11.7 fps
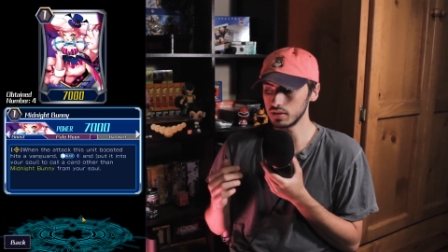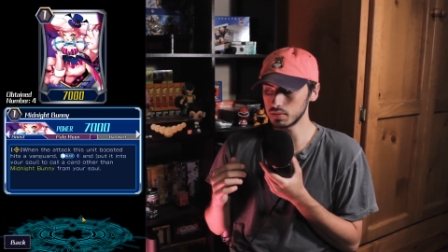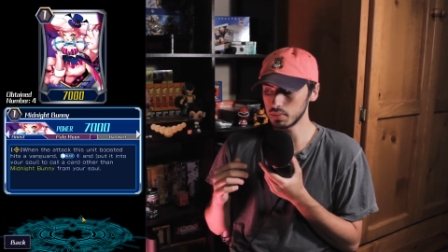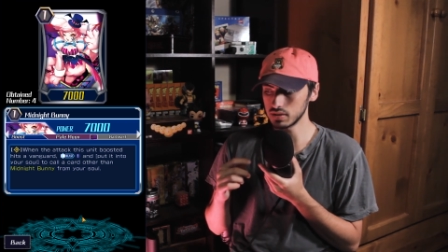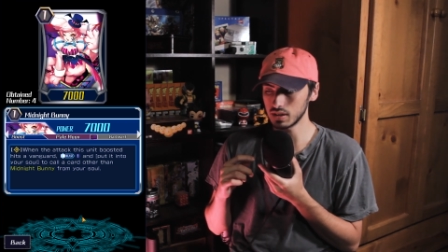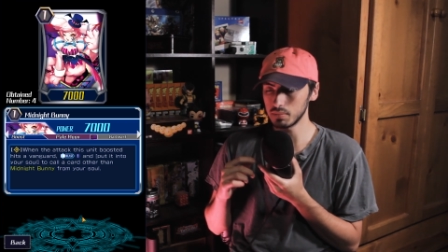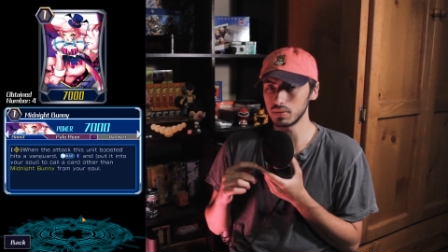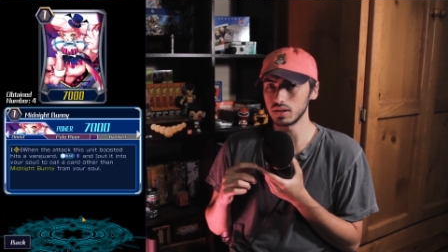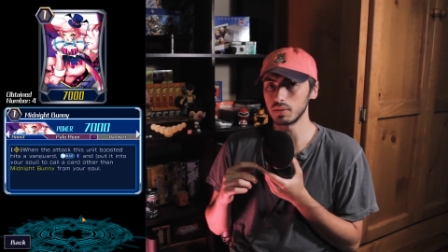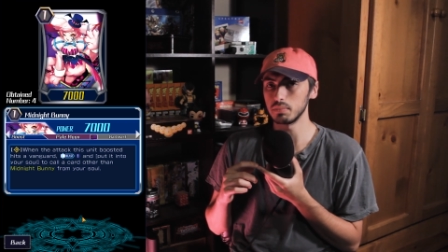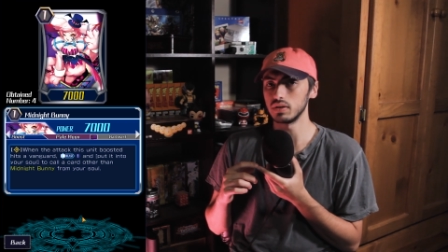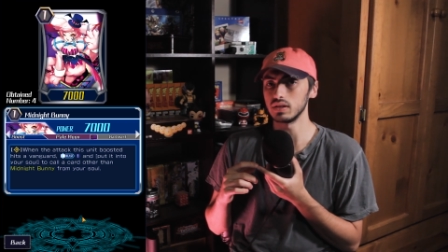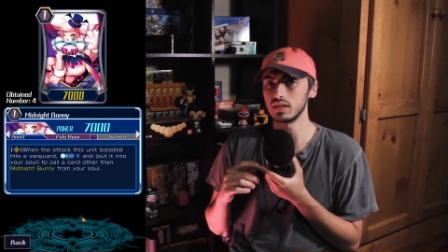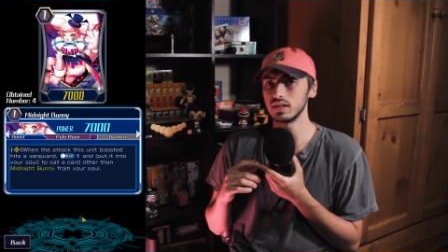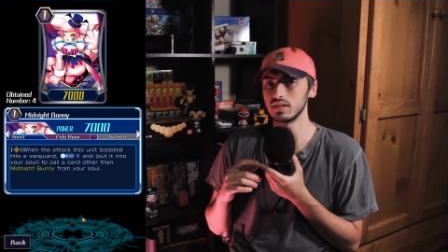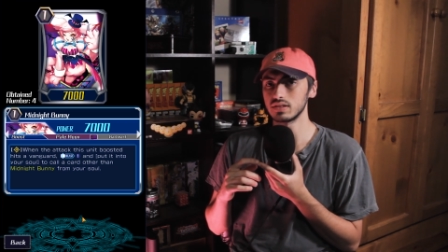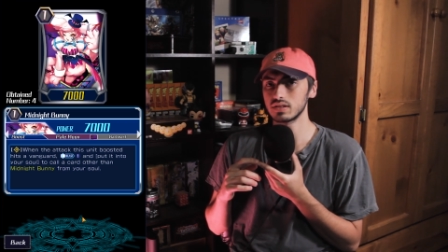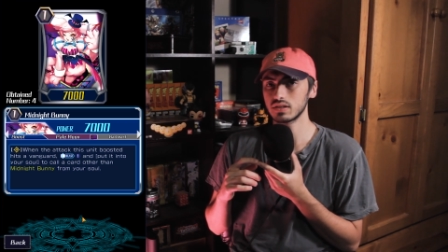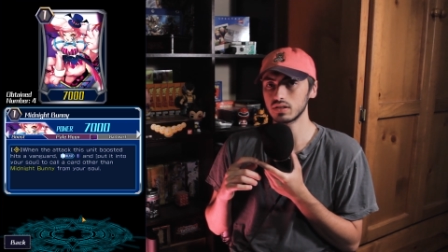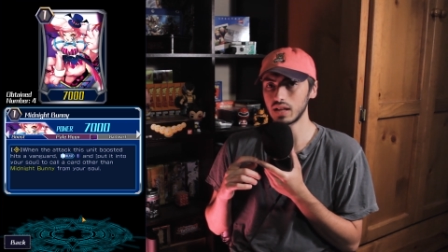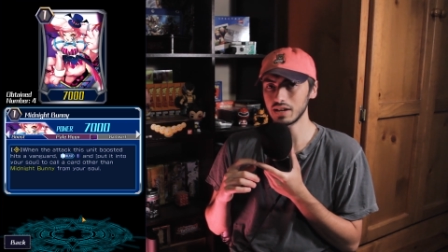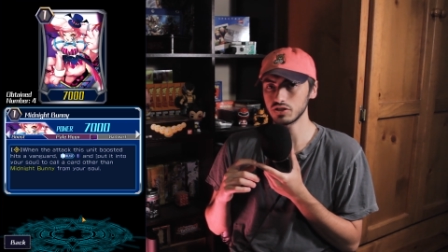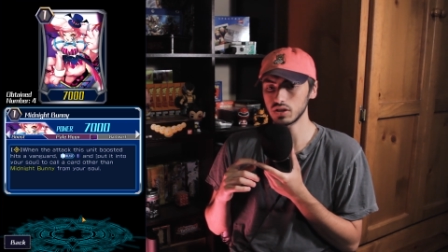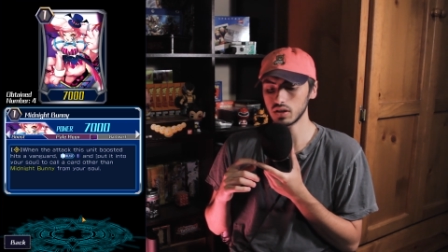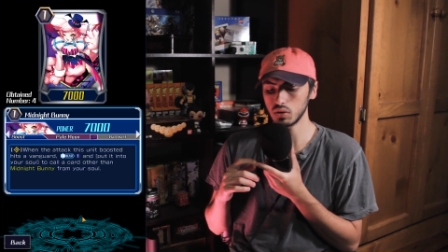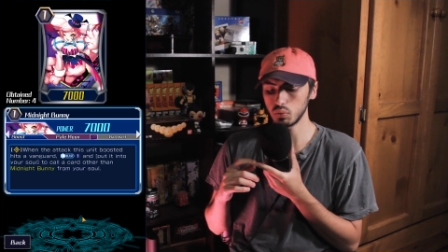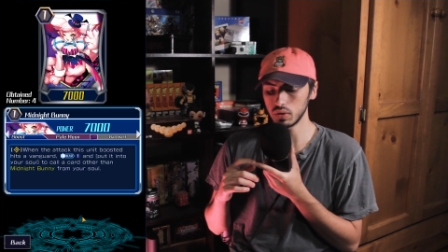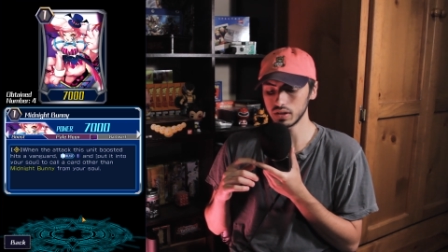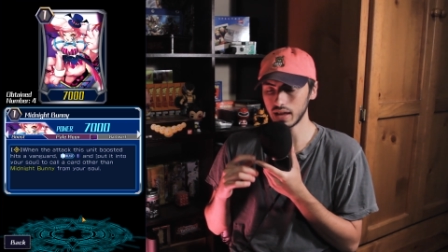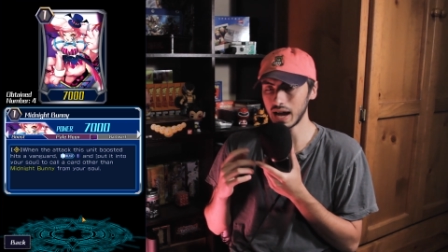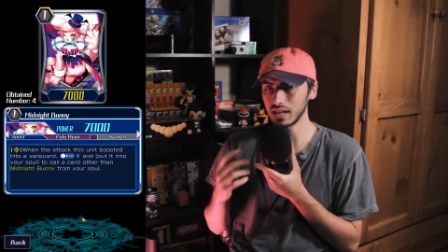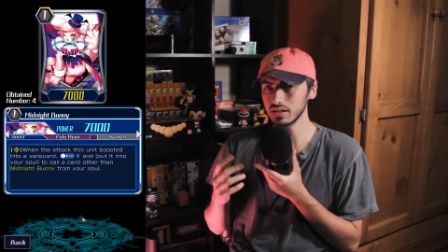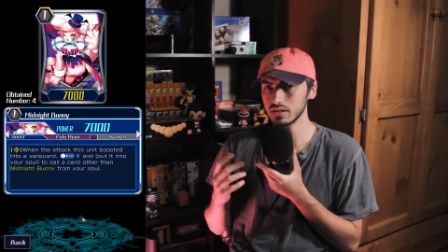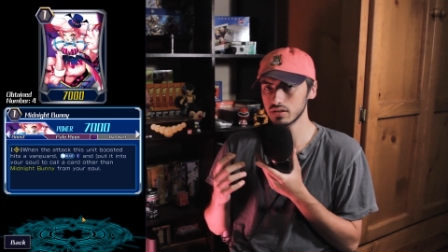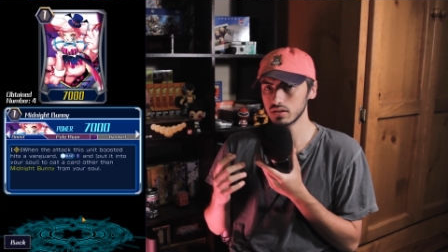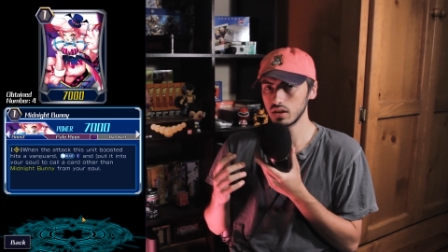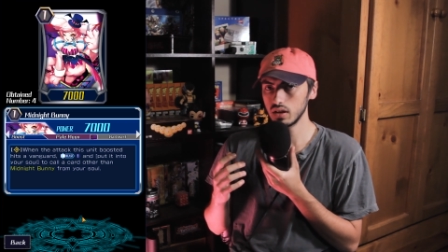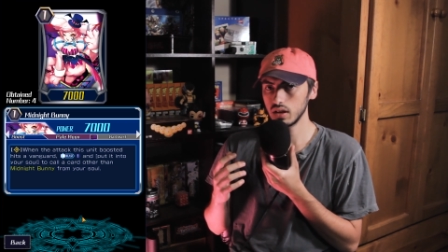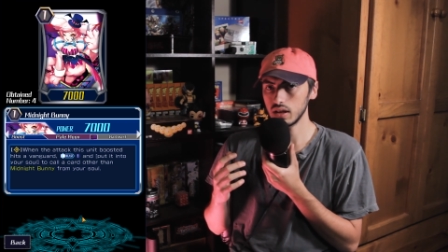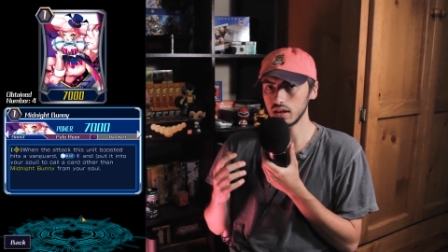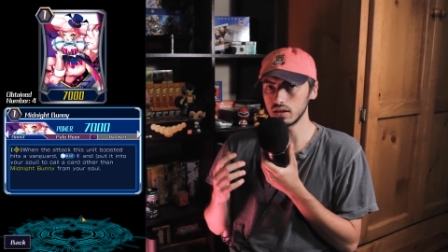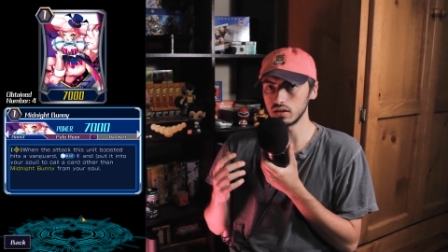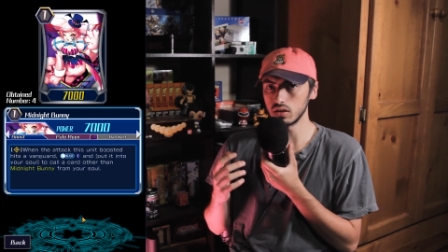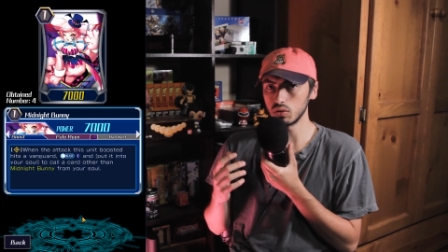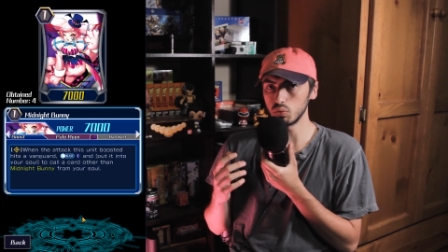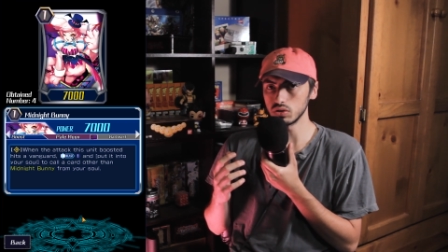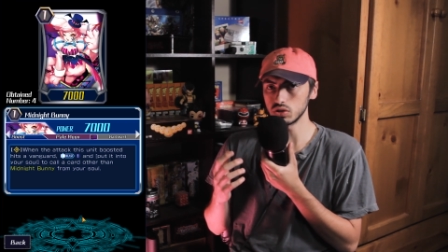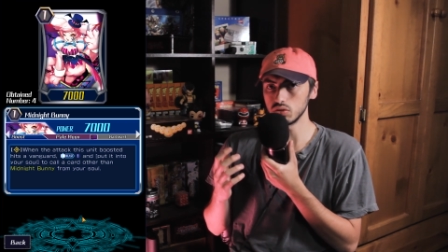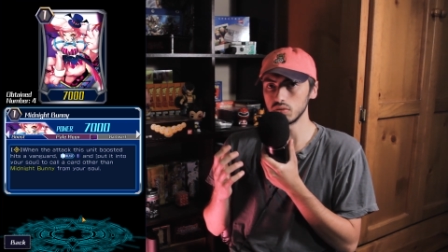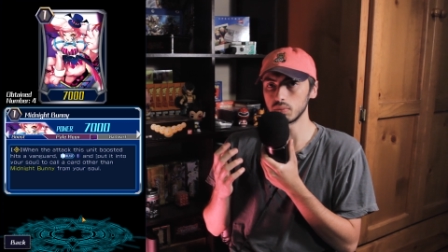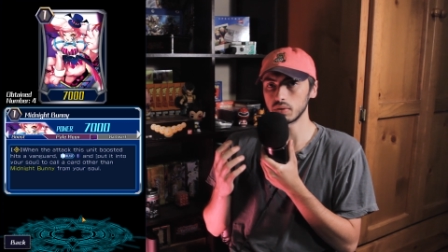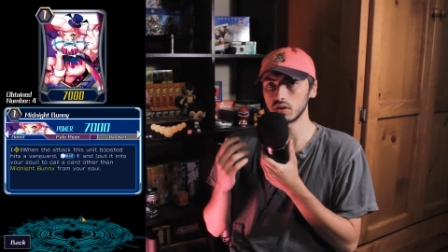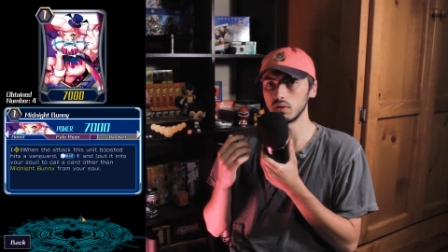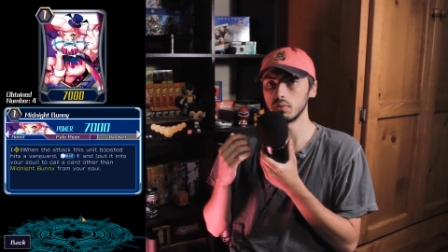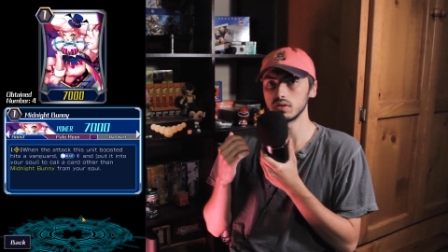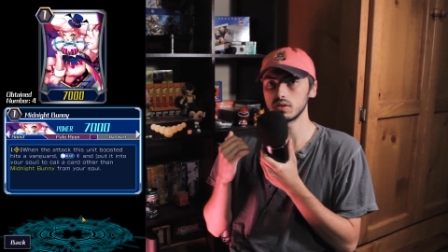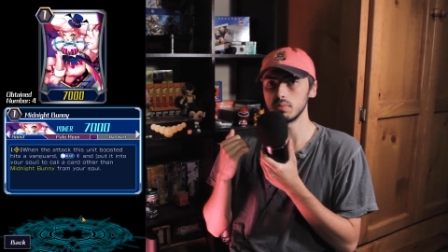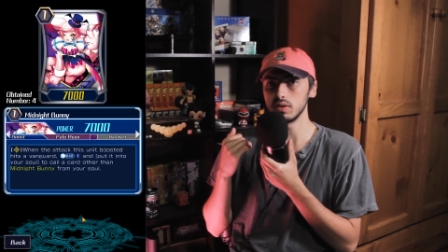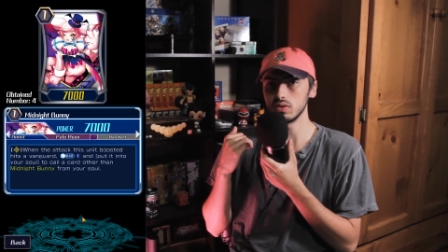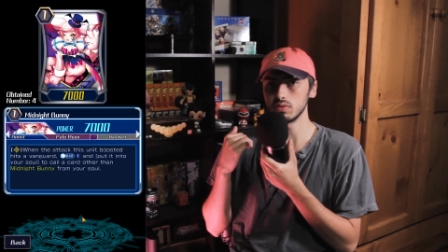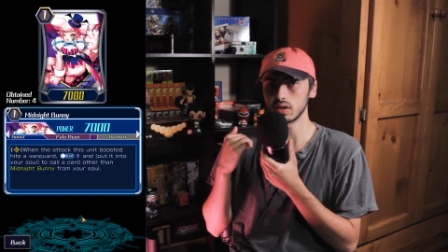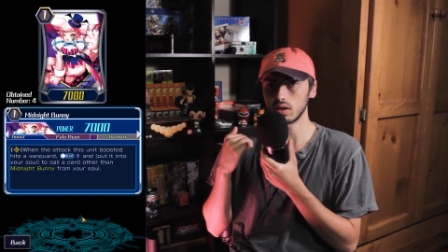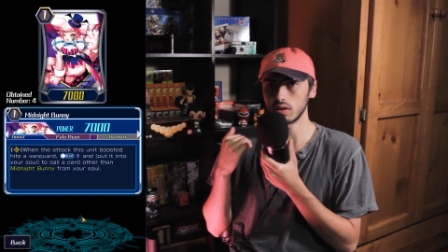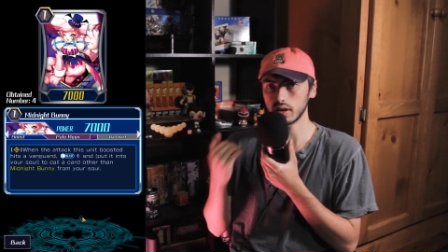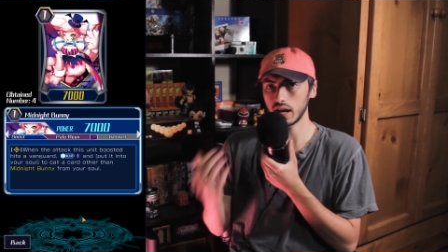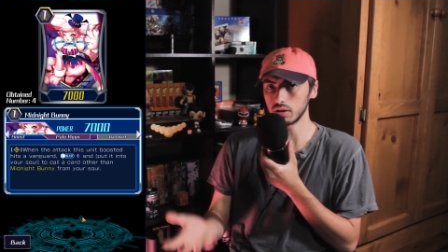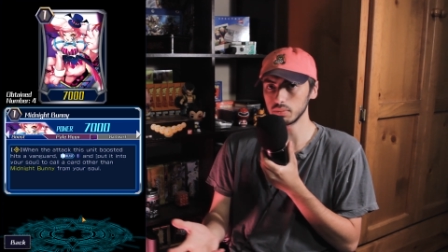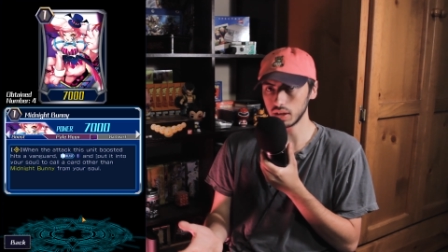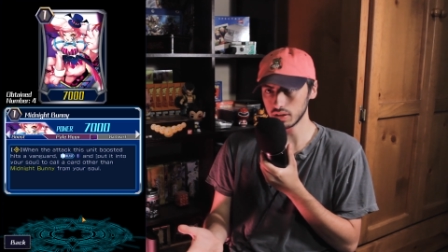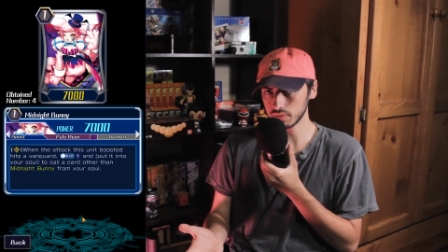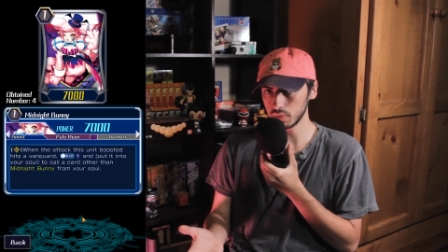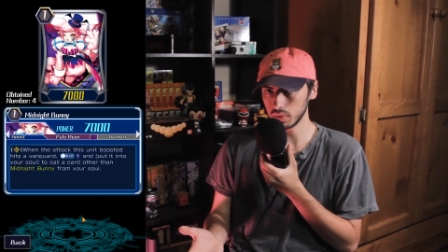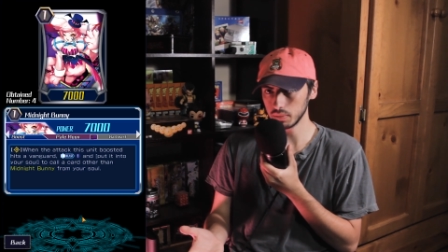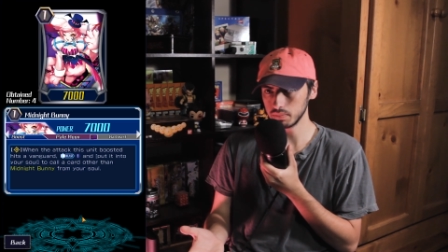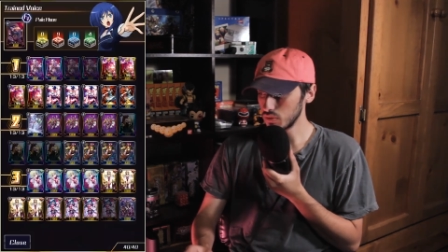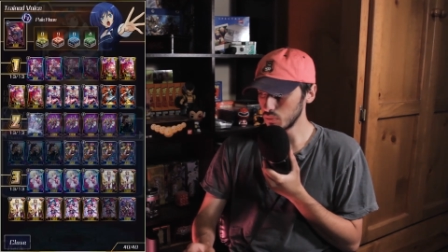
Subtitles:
This means that Midnight Bunny is clashing with Alice in which unit we're going to want to be using our counterblast for.